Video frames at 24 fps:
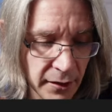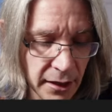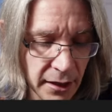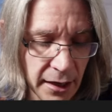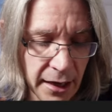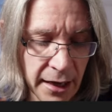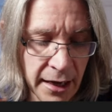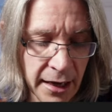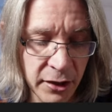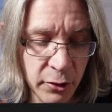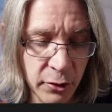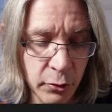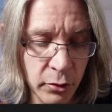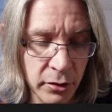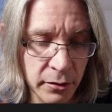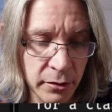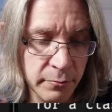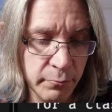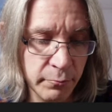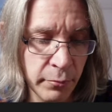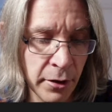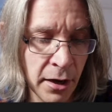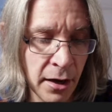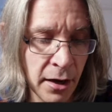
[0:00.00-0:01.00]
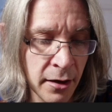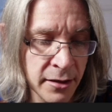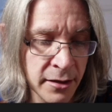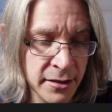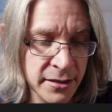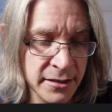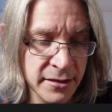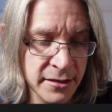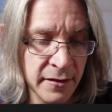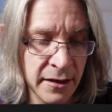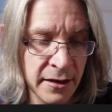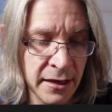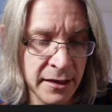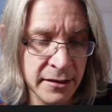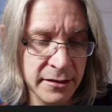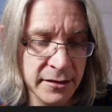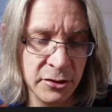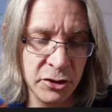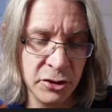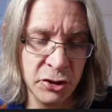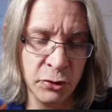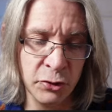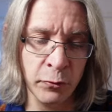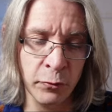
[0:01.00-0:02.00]
And you can pass to that a
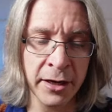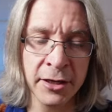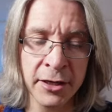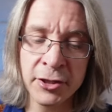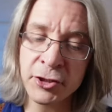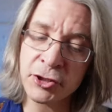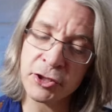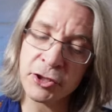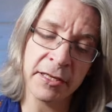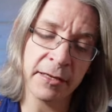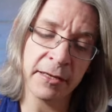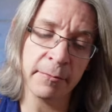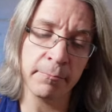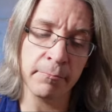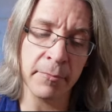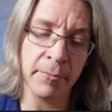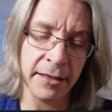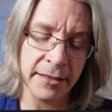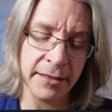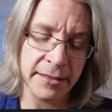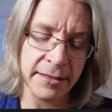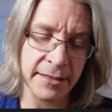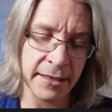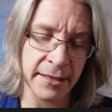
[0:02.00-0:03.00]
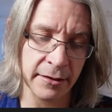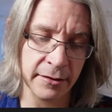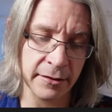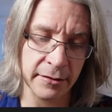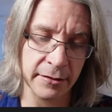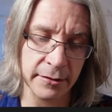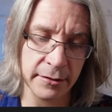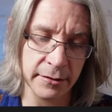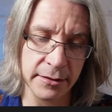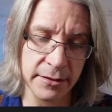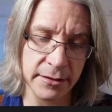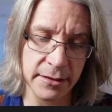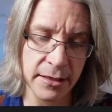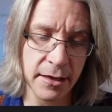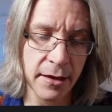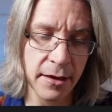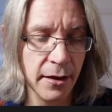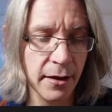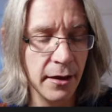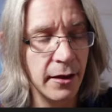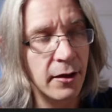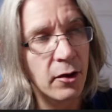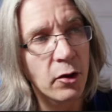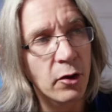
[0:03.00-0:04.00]
duration in milliseconds,
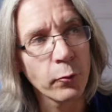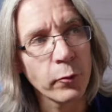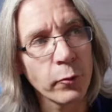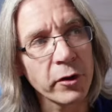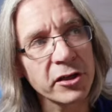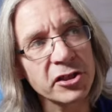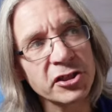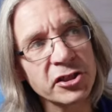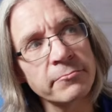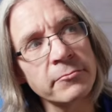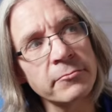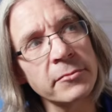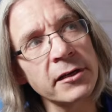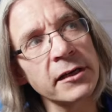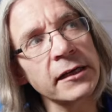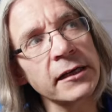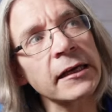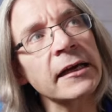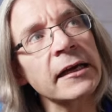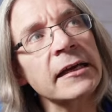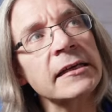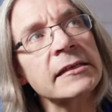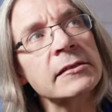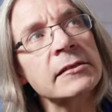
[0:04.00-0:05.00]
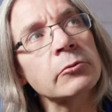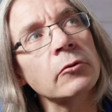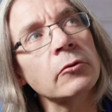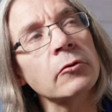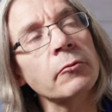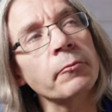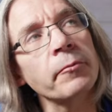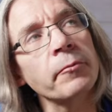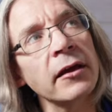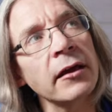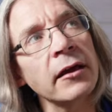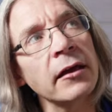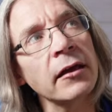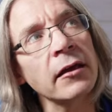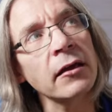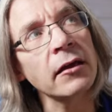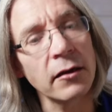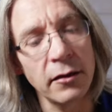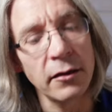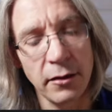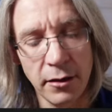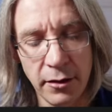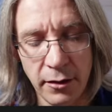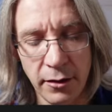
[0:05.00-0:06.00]
which in my case will
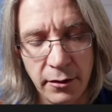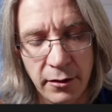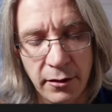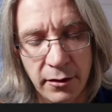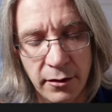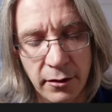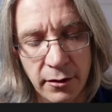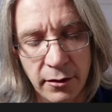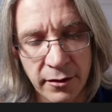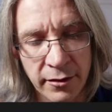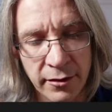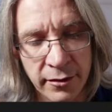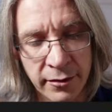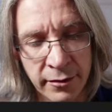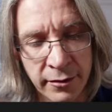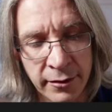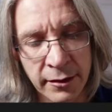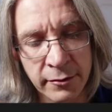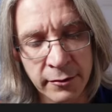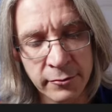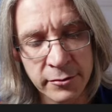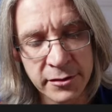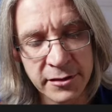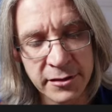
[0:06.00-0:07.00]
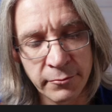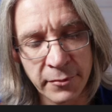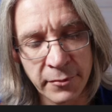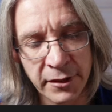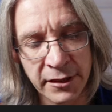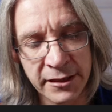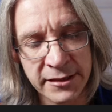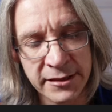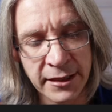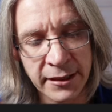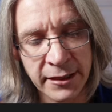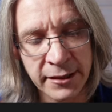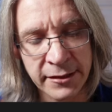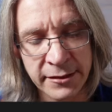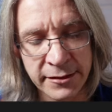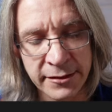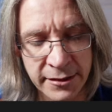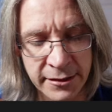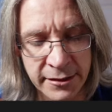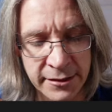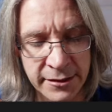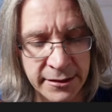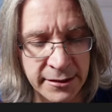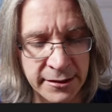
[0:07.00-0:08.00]
be 1,000 milliseconds
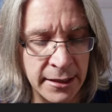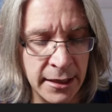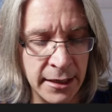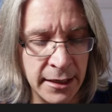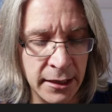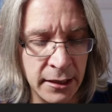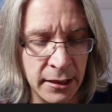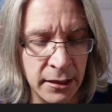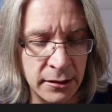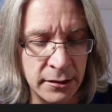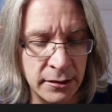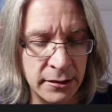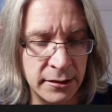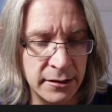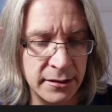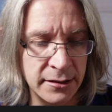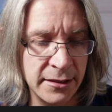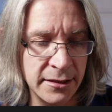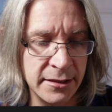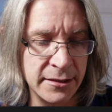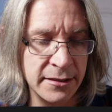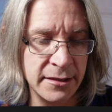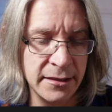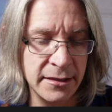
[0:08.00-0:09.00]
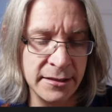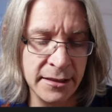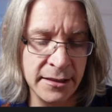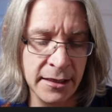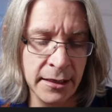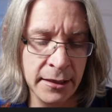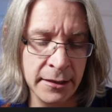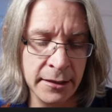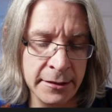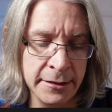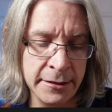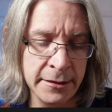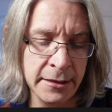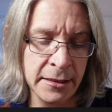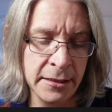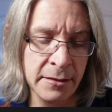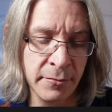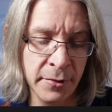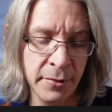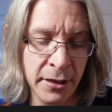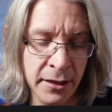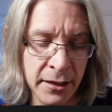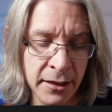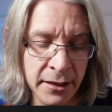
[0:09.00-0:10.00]
in a second, 60 seconds in a
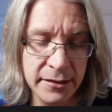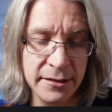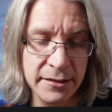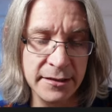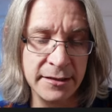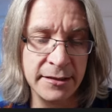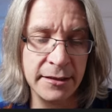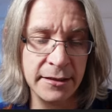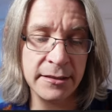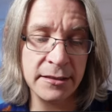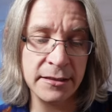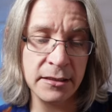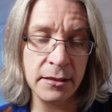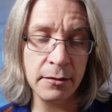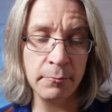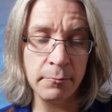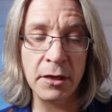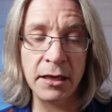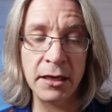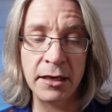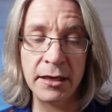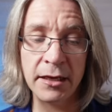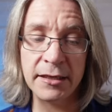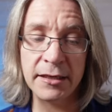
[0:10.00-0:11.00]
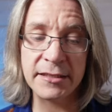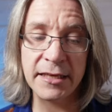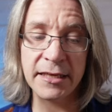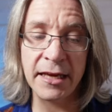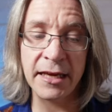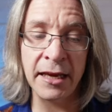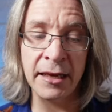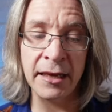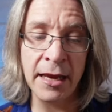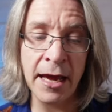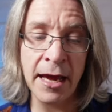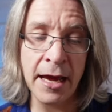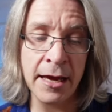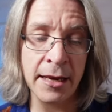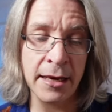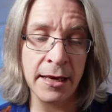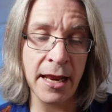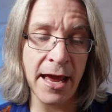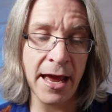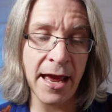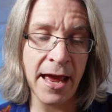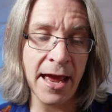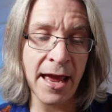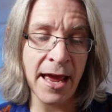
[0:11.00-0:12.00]
minute, 60 minutes in an
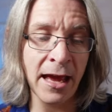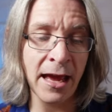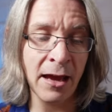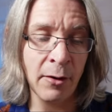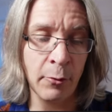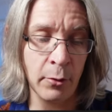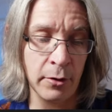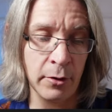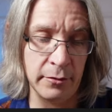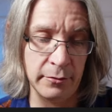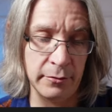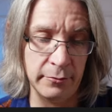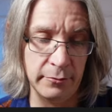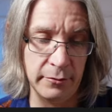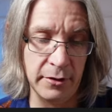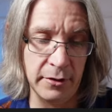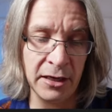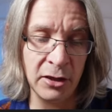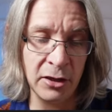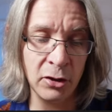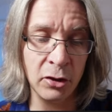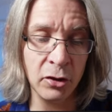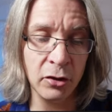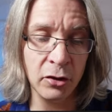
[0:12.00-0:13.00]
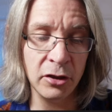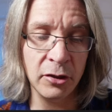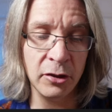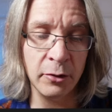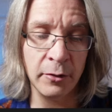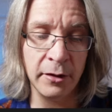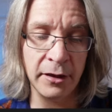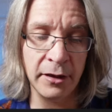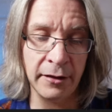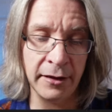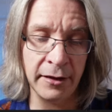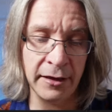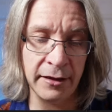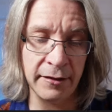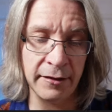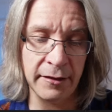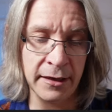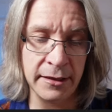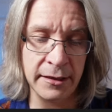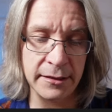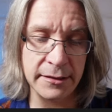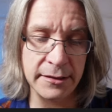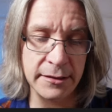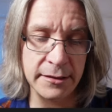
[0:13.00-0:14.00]
hour. I could do it like
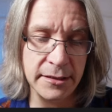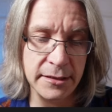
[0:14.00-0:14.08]
that.